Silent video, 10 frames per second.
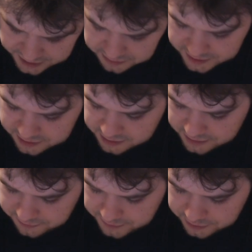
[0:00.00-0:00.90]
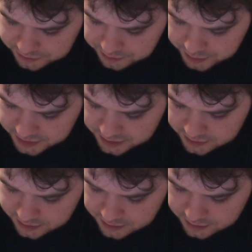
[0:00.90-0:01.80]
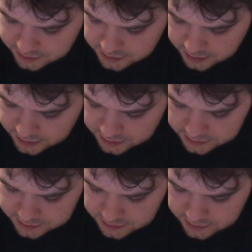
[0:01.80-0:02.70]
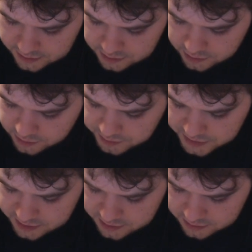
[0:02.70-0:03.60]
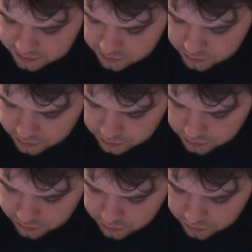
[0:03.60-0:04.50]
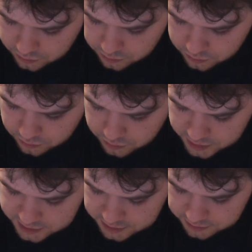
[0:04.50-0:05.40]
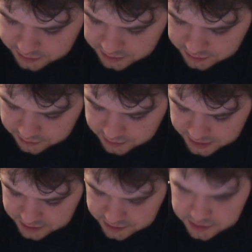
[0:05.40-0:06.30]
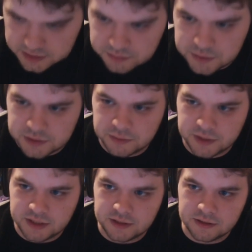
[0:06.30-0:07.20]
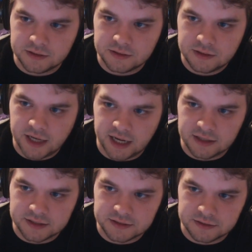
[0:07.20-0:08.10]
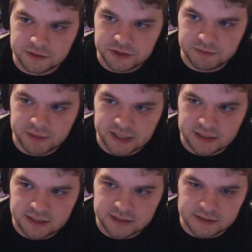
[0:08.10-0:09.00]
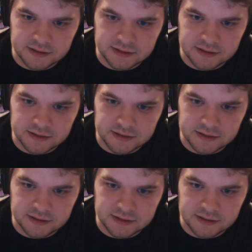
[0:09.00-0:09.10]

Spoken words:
of left field, but in your opinion, what do you think the relationship between Alyx and the G-Man is?